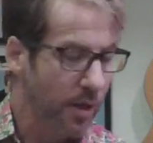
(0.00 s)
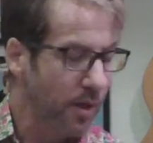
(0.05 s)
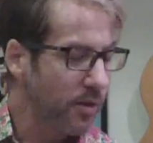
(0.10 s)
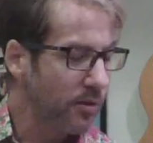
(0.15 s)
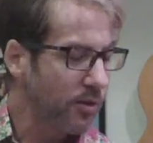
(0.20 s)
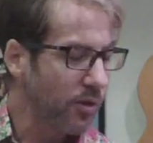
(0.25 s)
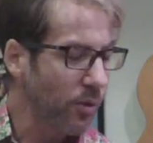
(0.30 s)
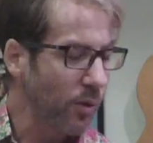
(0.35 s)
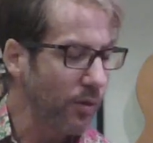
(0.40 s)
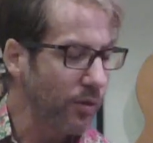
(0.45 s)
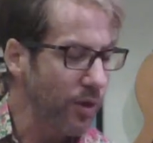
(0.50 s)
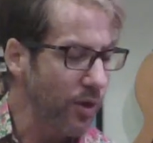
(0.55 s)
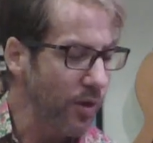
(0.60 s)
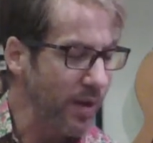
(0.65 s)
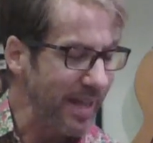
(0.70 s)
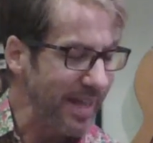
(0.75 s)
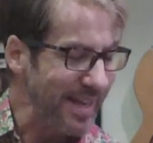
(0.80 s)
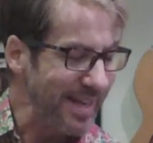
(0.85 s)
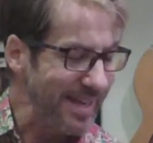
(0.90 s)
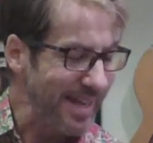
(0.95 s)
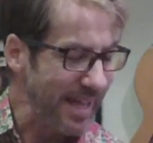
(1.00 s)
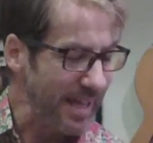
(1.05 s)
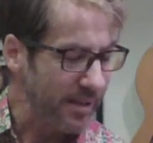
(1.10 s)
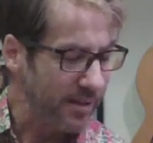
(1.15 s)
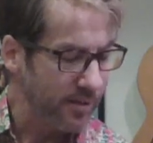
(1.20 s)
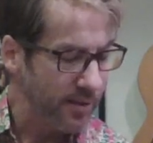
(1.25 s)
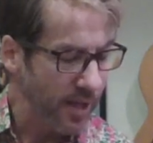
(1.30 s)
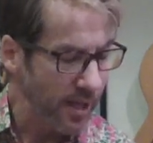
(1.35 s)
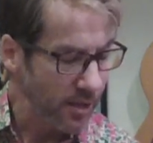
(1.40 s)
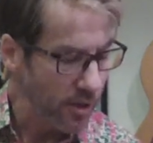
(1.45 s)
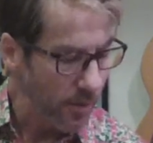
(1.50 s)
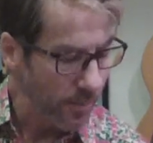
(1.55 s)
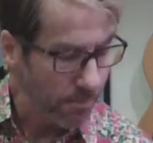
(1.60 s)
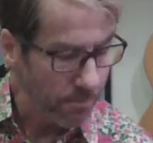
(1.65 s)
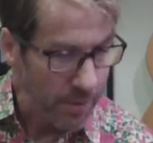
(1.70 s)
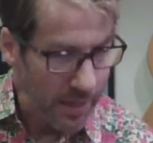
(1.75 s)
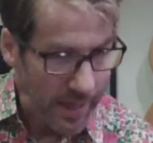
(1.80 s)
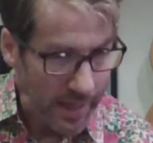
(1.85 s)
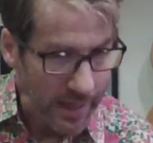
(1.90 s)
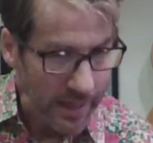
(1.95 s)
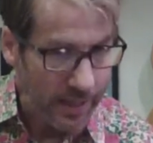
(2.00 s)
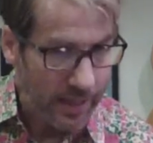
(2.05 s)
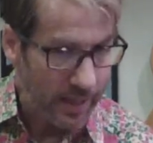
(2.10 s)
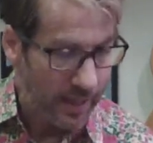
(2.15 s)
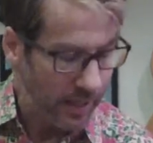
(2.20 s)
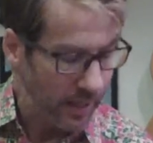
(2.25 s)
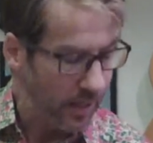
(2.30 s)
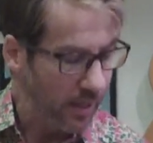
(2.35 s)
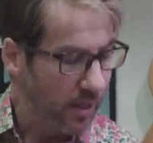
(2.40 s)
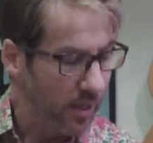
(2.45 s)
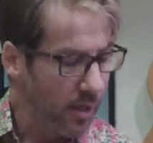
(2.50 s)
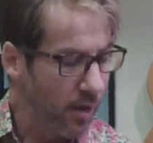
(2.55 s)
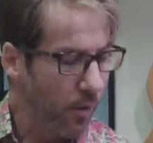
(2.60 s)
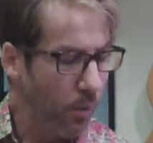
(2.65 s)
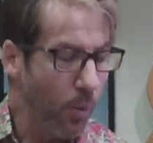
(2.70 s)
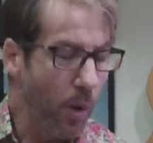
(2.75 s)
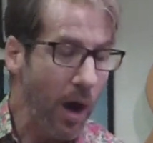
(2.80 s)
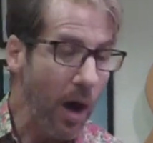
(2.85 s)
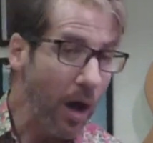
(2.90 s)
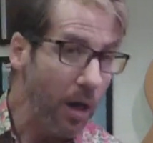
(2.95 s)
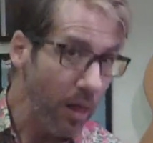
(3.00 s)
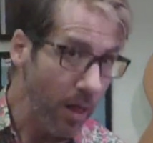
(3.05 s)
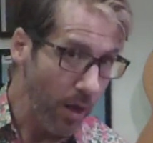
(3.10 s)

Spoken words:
So with your index and your pinky, while